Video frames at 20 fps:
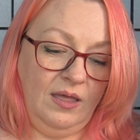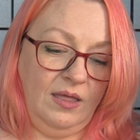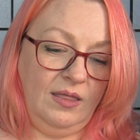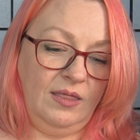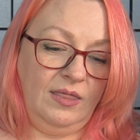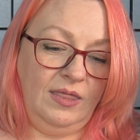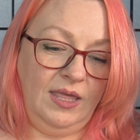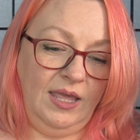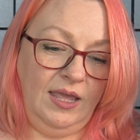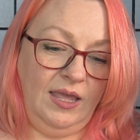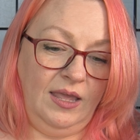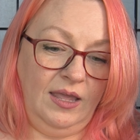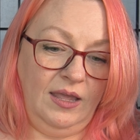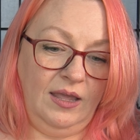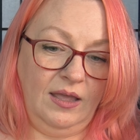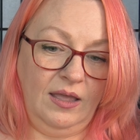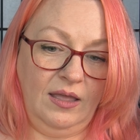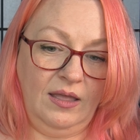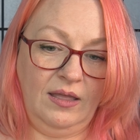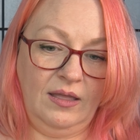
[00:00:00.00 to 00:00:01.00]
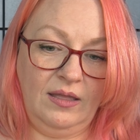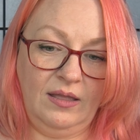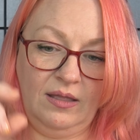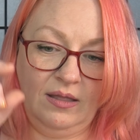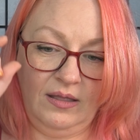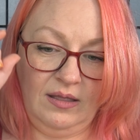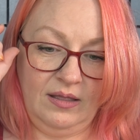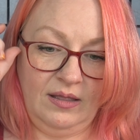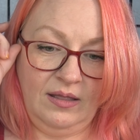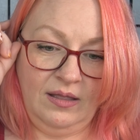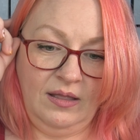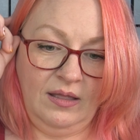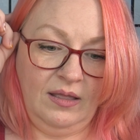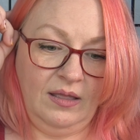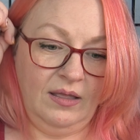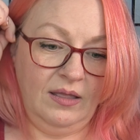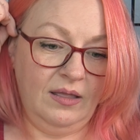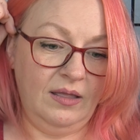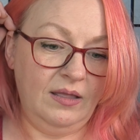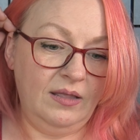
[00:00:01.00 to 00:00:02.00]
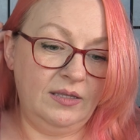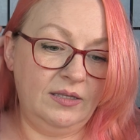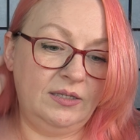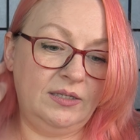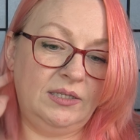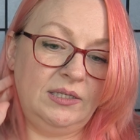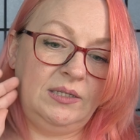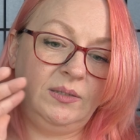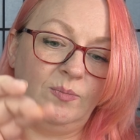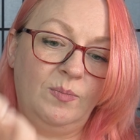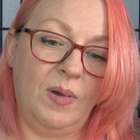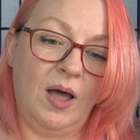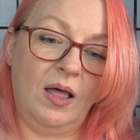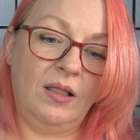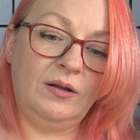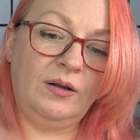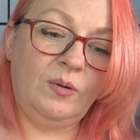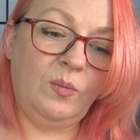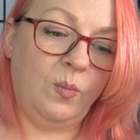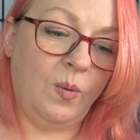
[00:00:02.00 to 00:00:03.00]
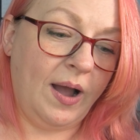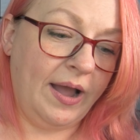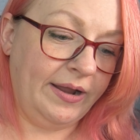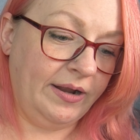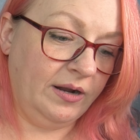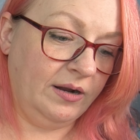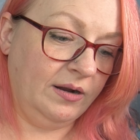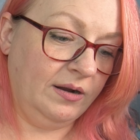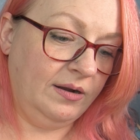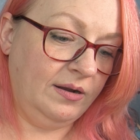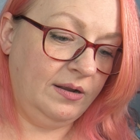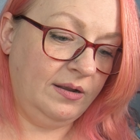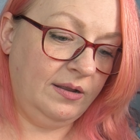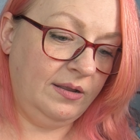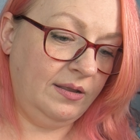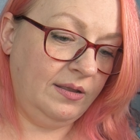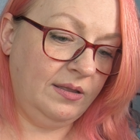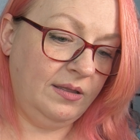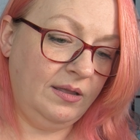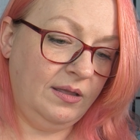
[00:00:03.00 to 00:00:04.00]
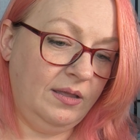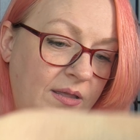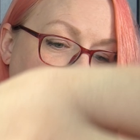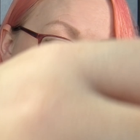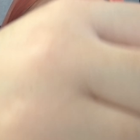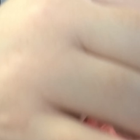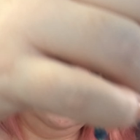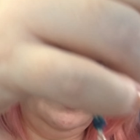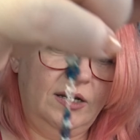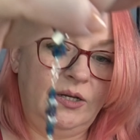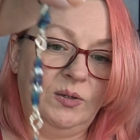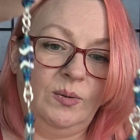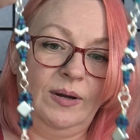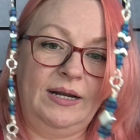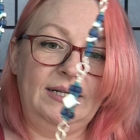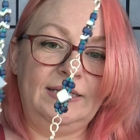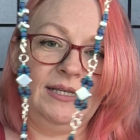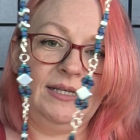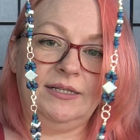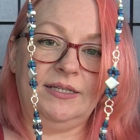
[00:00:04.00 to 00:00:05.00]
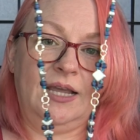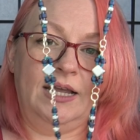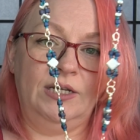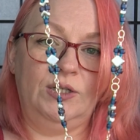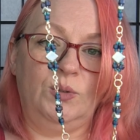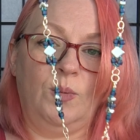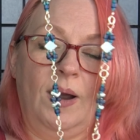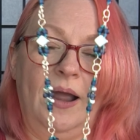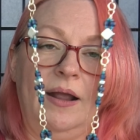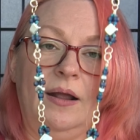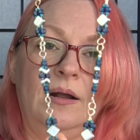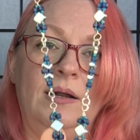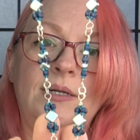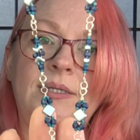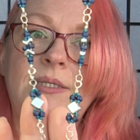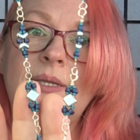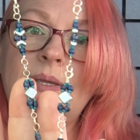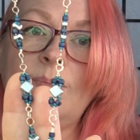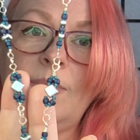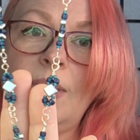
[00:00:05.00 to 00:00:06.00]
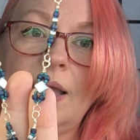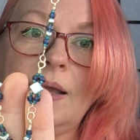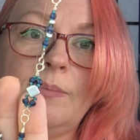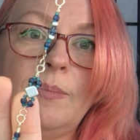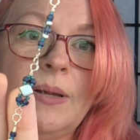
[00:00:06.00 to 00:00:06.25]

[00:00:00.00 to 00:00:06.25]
the smaller wire, the 26 gauge wire, to make